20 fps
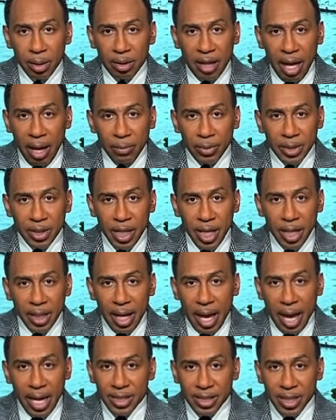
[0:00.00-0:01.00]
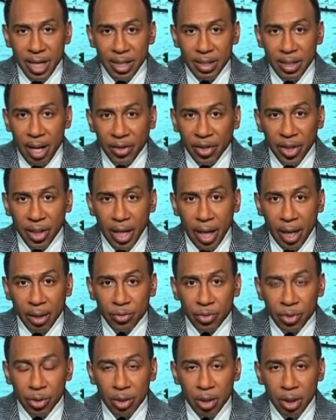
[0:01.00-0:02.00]
That was it. I said nothing
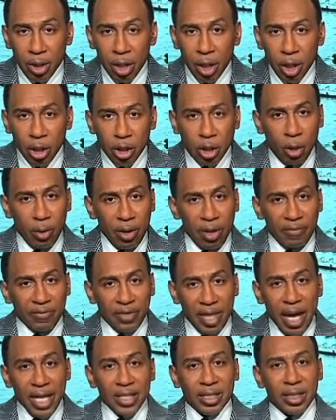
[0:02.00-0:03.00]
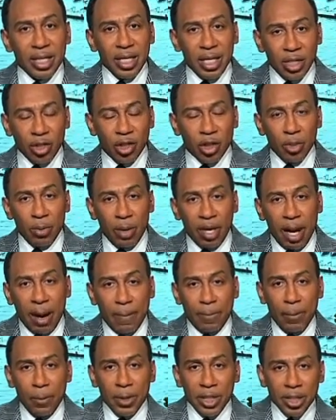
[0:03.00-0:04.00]
else. So if that's the issue, and I
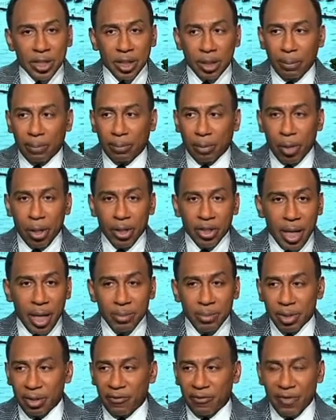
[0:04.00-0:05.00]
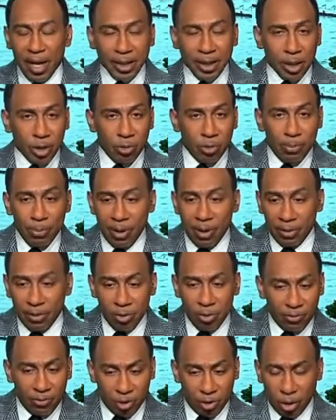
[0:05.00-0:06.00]
pointed to LeBron James and the fact that
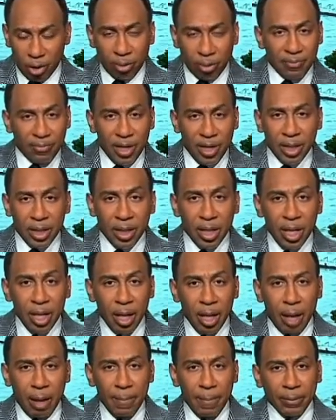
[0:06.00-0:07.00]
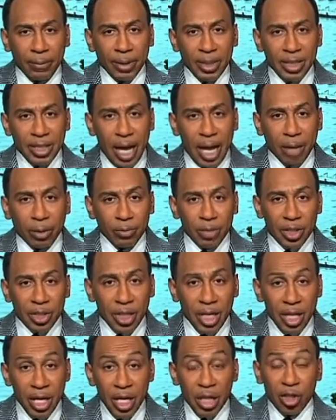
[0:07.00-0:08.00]
you've circumvented a
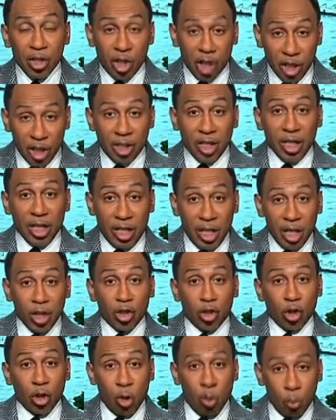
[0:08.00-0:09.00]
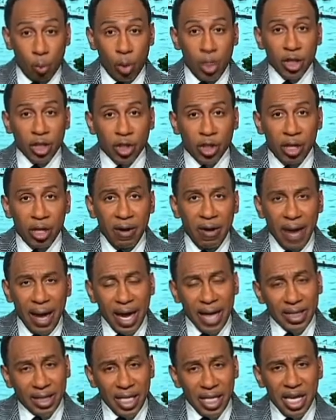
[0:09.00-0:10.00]
meritocracy just to get your wish
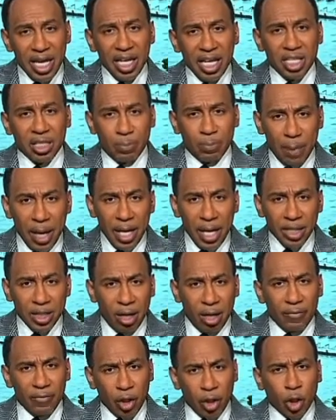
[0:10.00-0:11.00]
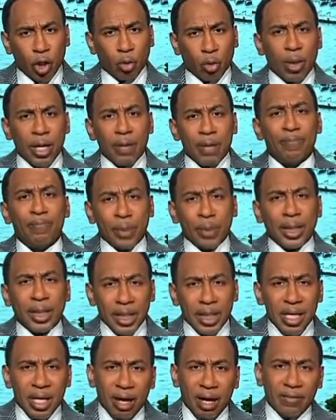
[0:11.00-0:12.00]
at the expense of the
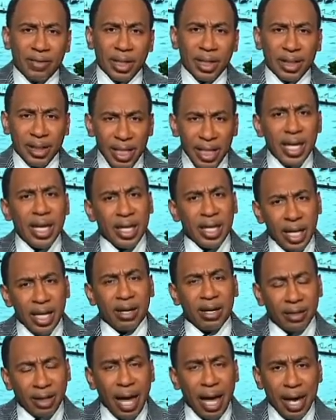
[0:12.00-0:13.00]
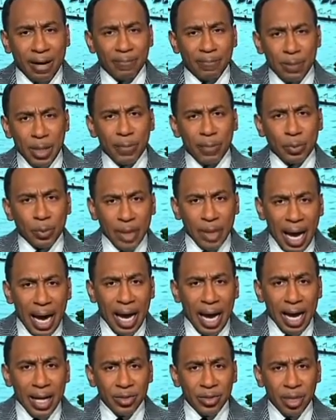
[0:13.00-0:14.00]
credibility of the league in a lot of people's
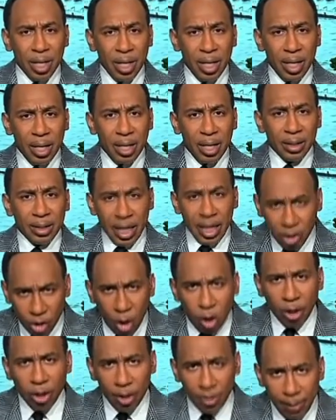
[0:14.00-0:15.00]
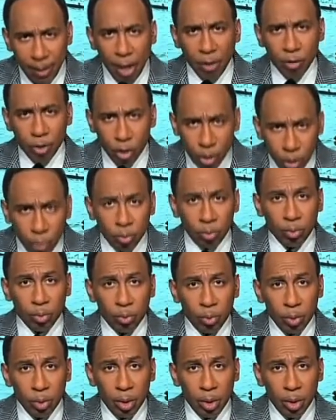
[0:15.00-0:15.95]
eyes, that's talking about you.